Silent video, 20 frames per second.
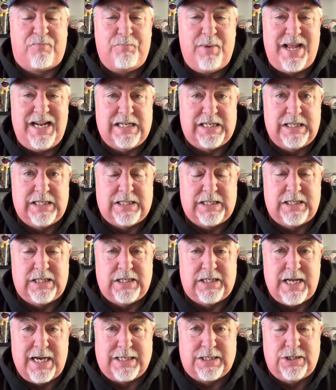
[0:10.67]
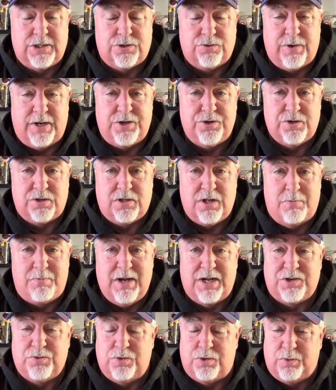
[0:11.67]
Bates. This is the Texas Rangers
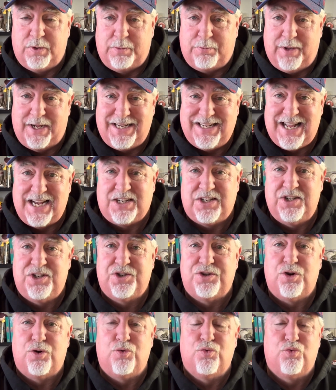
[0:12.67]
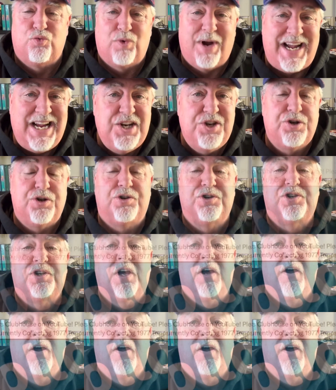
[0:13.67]
Clubhouse where we play Texas Rangers